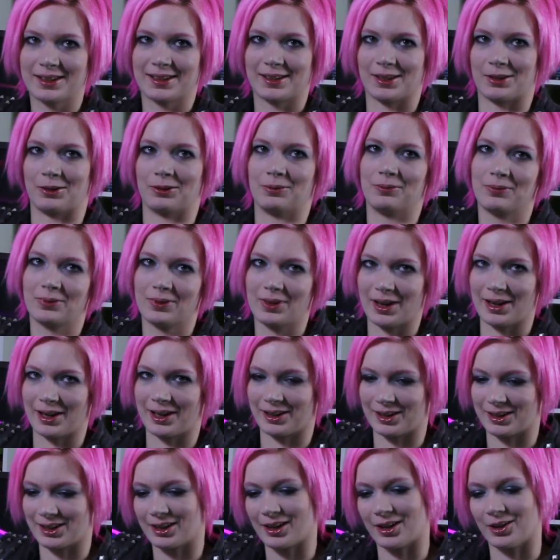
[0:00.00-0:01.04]
So I
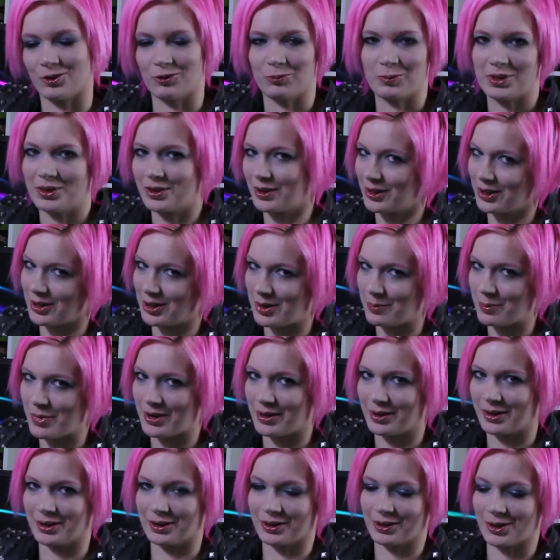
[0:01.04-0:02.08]
get to kind of be the guinea
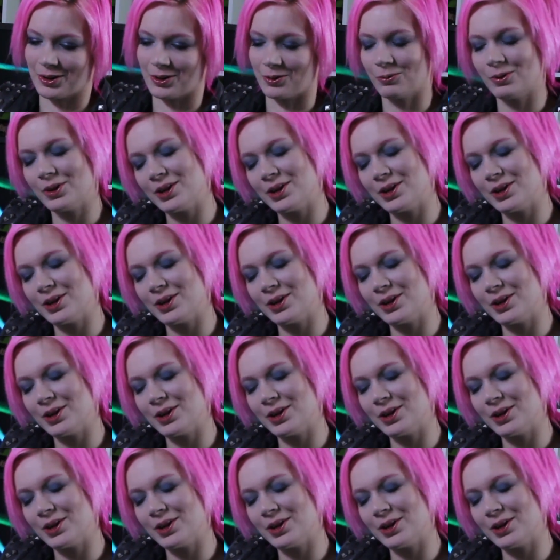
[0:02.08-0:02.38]
pig and go,